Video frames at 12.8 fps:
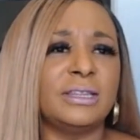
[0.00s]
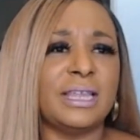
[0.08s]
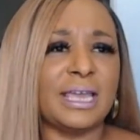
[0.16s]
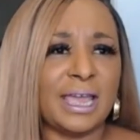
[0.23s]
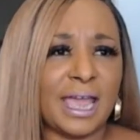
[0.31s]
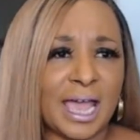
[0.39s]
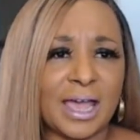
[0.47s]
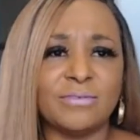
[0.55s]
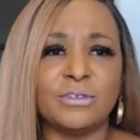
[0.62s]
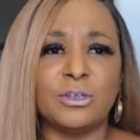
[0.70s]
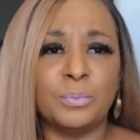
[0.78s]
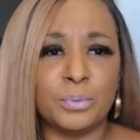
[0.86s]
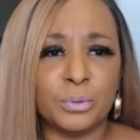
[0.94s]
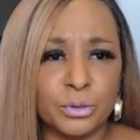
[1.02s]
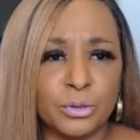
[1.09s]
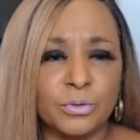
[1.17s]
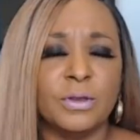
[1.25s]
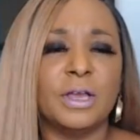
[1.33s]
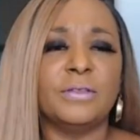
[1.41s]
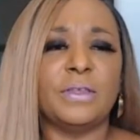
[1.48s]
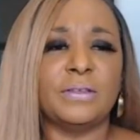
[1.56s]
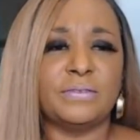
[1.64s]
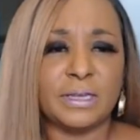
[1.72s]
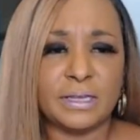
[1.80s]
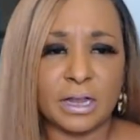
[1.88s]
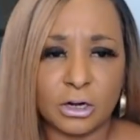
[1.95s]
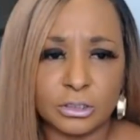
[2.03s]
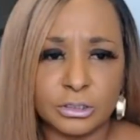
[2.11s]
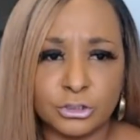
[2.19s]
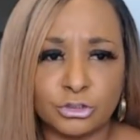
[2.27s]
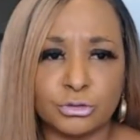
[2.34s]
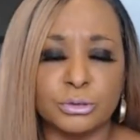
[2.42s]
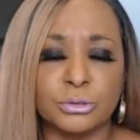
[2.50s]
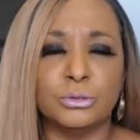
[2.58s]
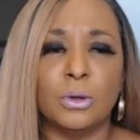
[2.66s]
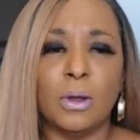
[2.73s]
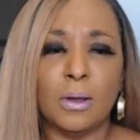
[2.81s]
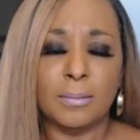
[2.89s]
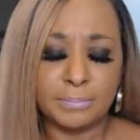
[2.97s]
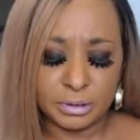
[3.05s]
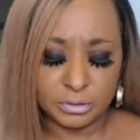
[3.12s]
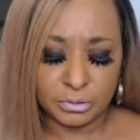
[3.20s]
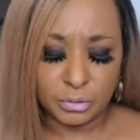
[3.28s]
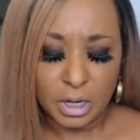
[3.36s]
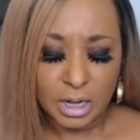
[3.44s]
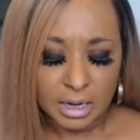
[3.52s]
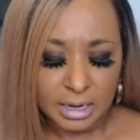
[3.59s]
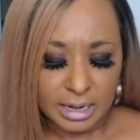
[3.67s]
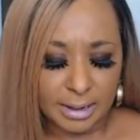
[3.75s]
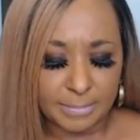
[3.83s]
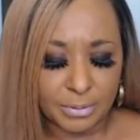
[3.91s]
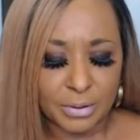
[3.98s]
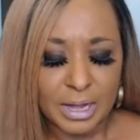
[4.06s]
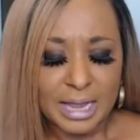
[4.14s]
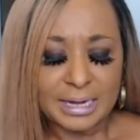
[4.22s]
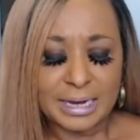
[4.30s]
They have to prove that they are a true blue couple.